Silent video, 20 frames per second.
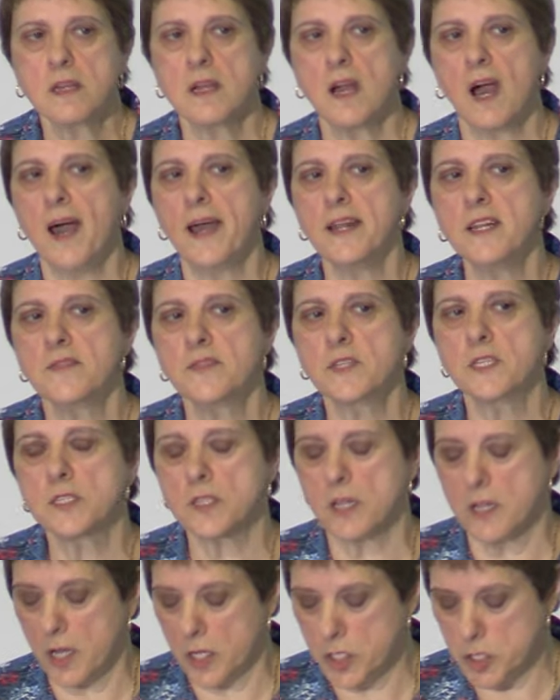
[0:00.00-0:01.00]
the kind of
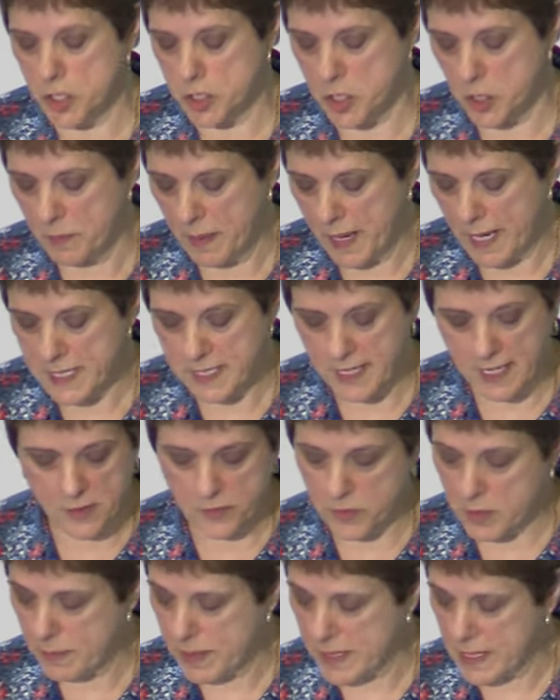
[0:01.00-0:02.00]
disclosures you might get
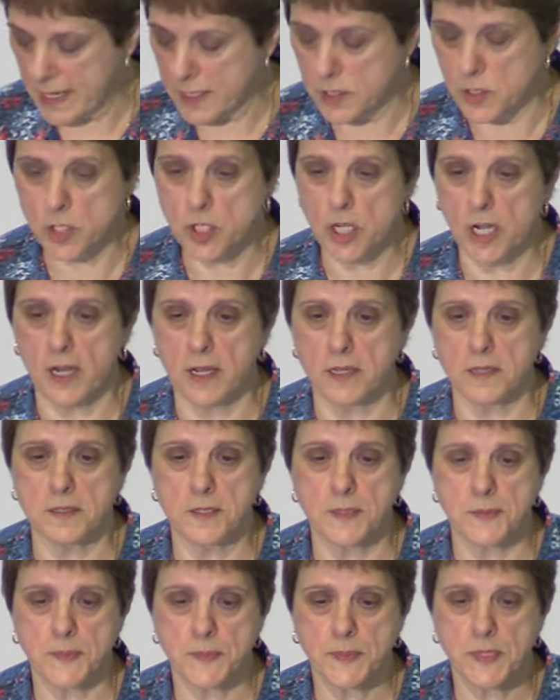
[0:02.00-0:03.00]
from a young
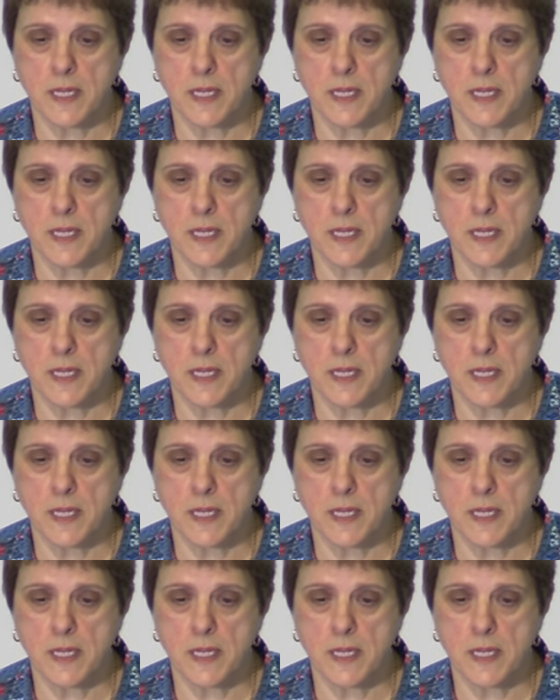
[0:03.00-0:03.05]
child.